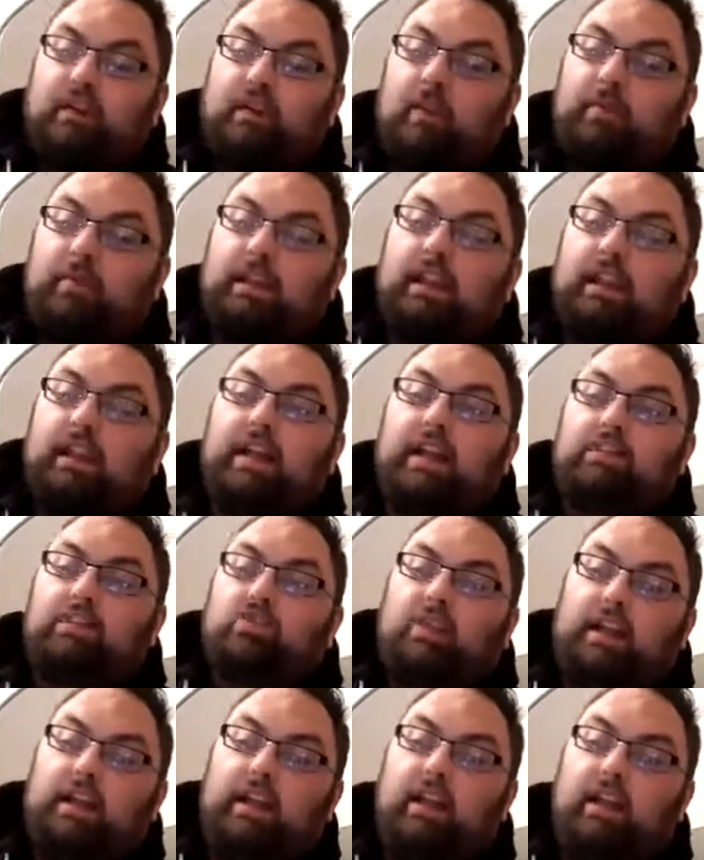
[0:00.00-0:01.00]
I mean,
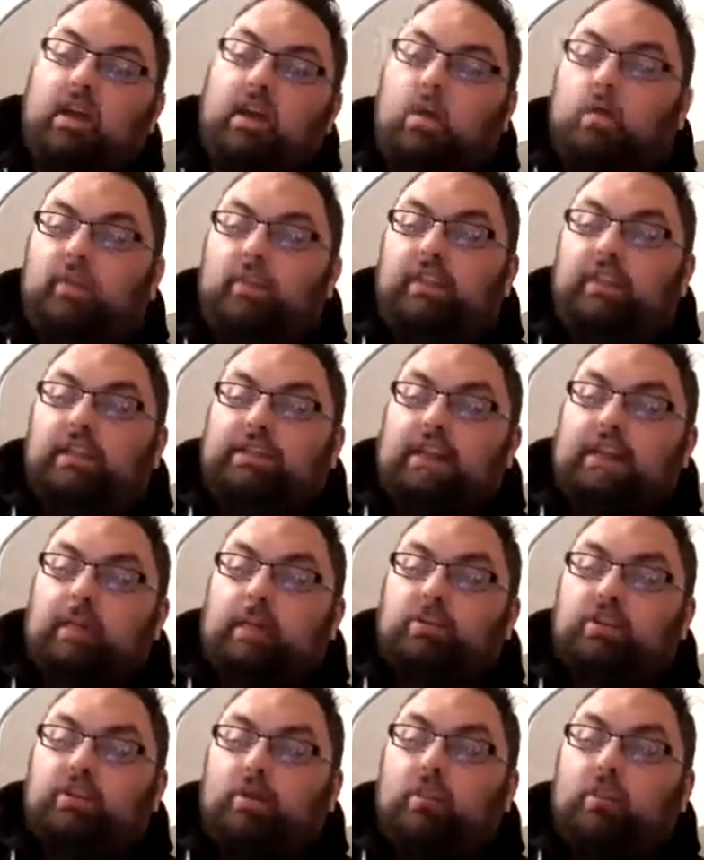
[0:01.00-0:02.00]
literally, with the
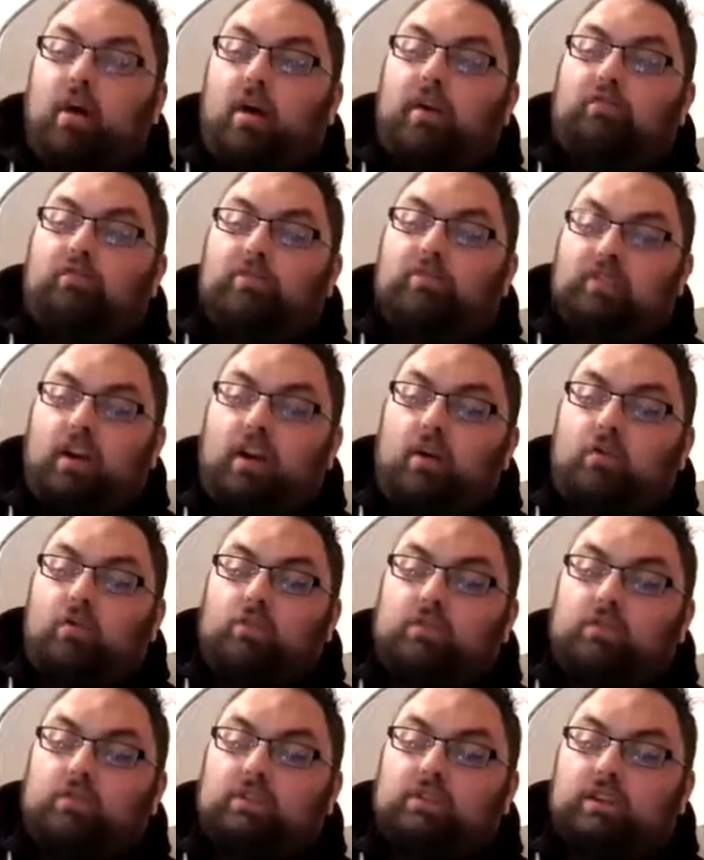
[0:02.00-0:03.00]
exception of my
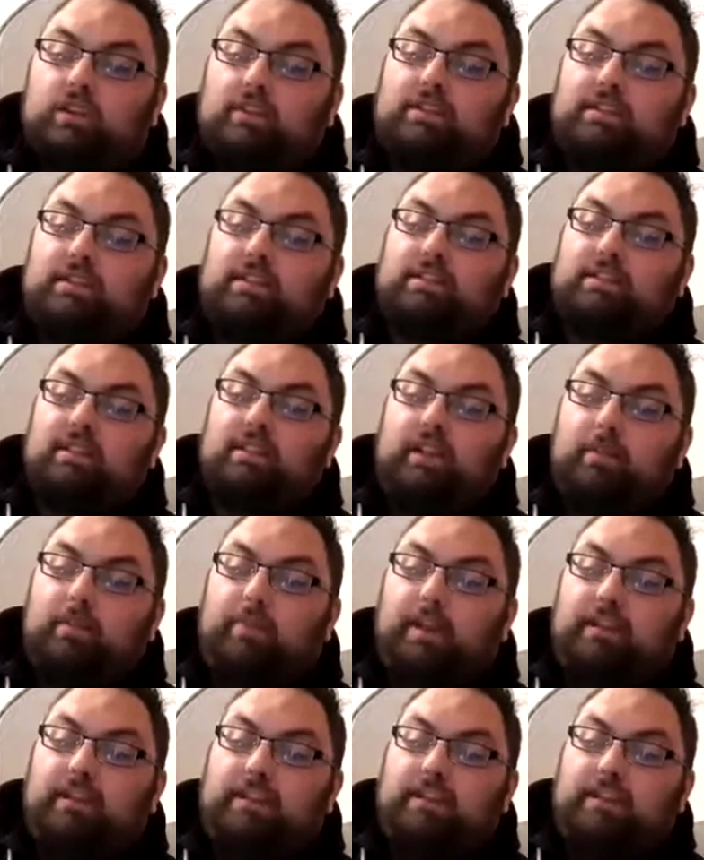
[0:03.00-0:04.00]
results consistently
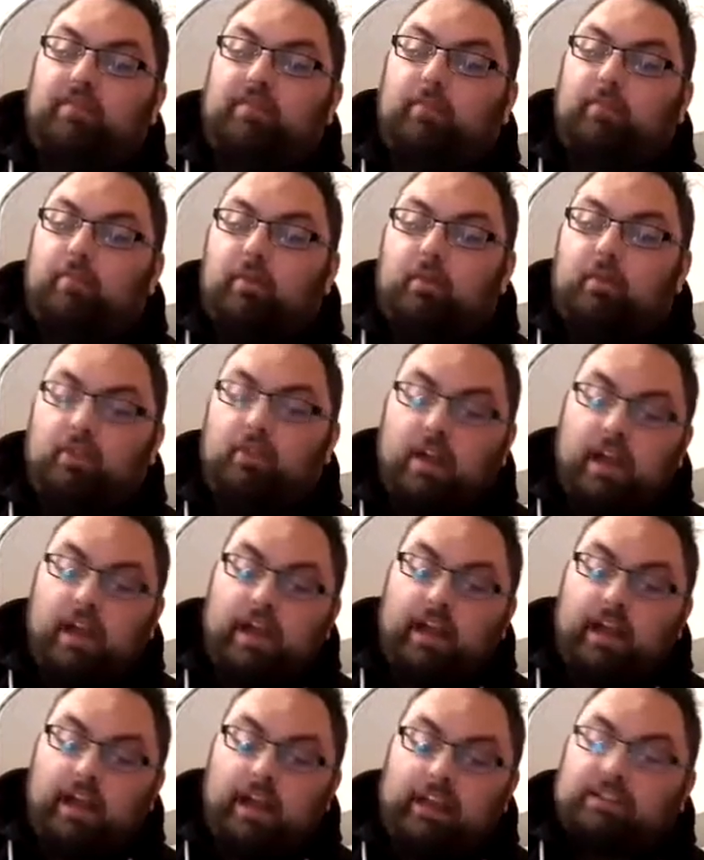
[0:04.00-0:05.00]
being terrible,
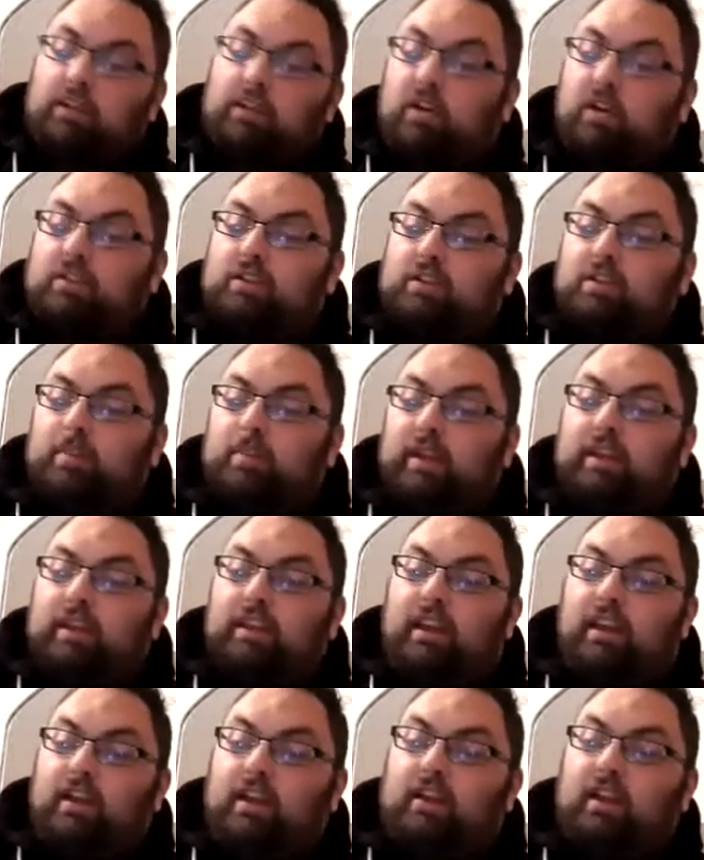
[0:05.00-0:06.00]
he's got to be the
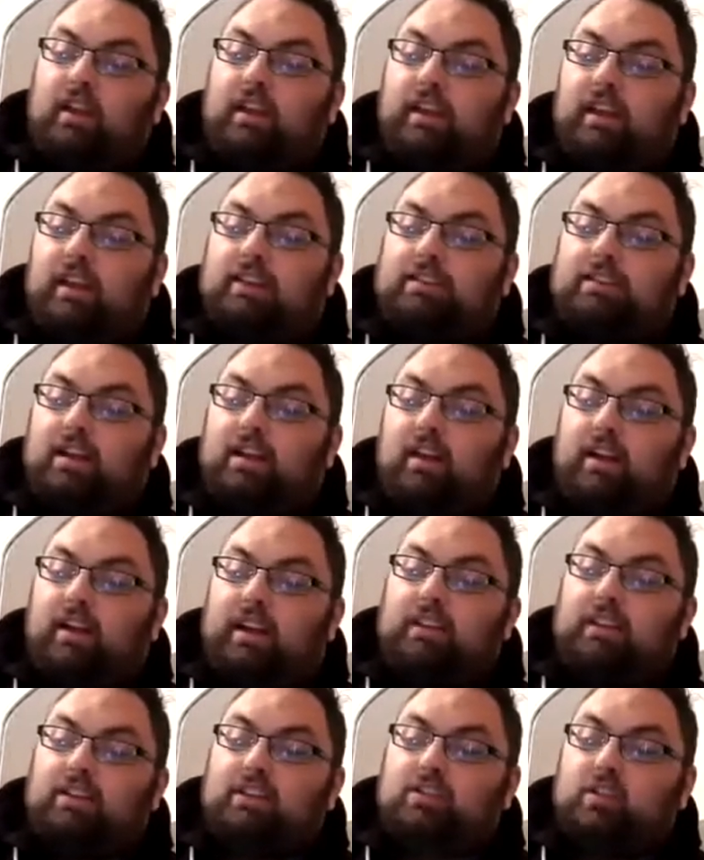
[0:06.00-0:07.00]
unluckiest guy
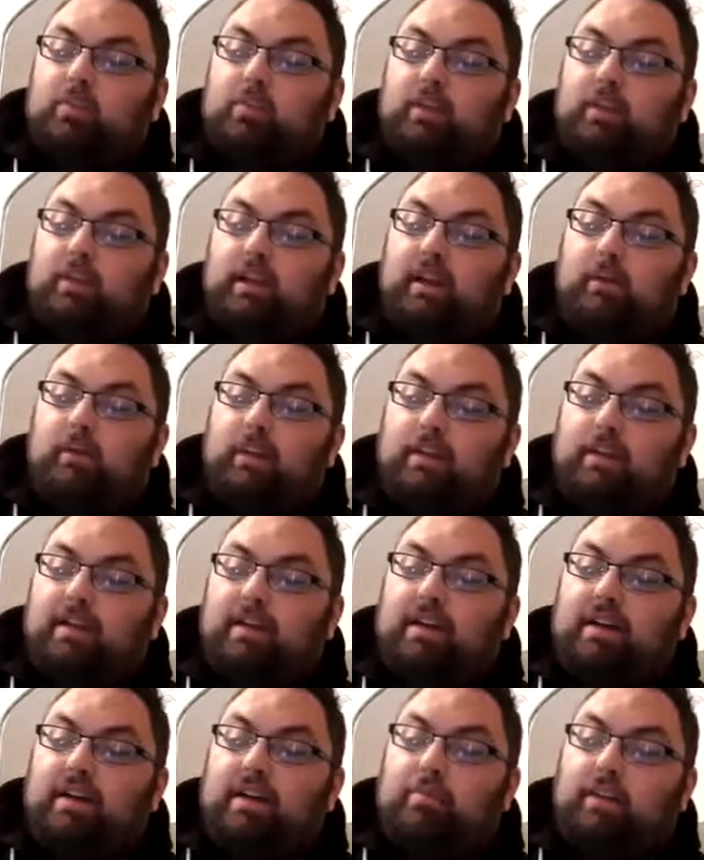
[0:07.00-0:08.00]
in the Super League with the
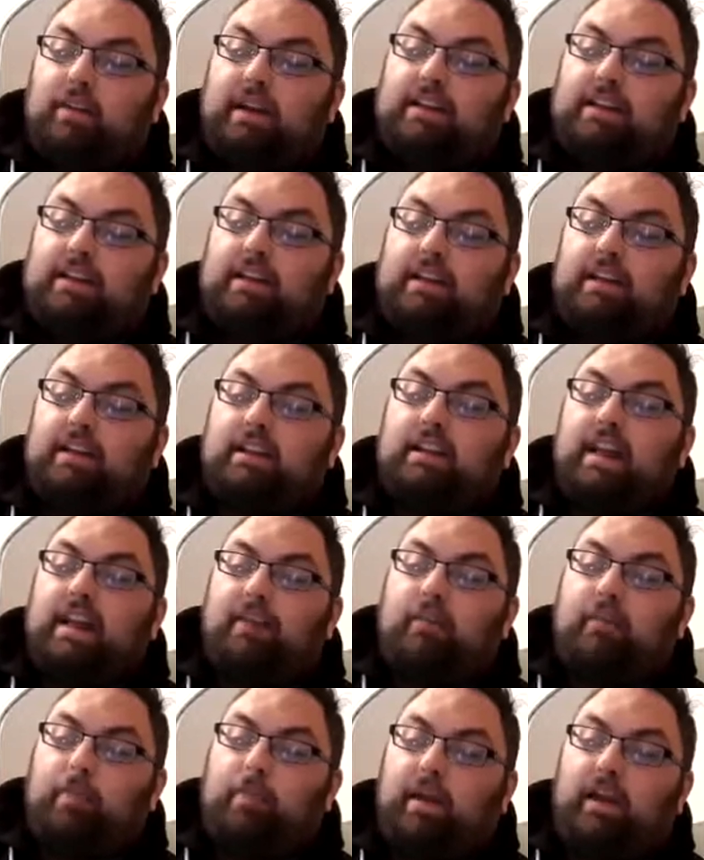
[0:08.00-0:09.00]
amount of players he can
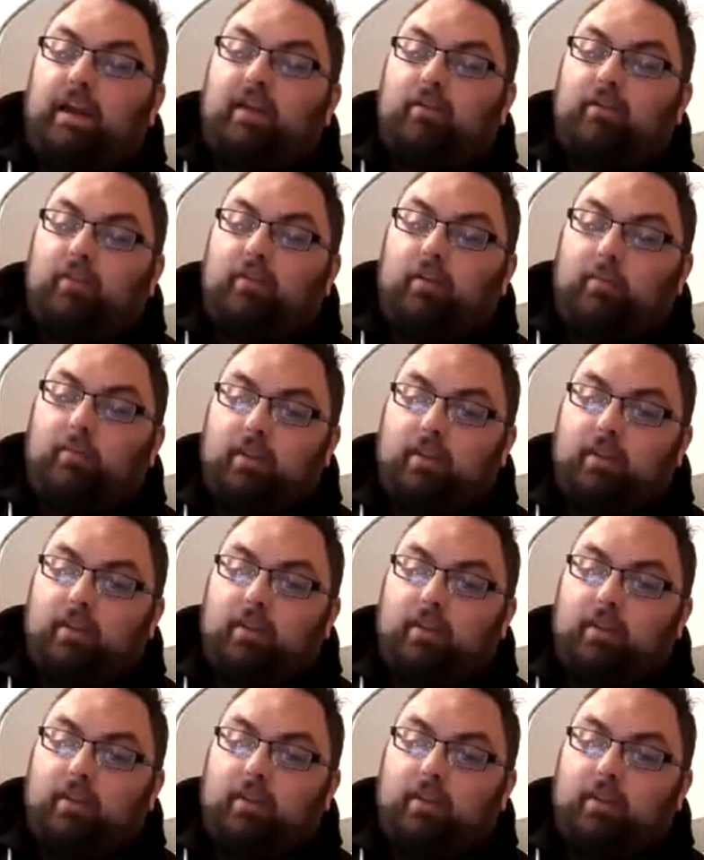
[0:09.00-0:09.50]
never pick from.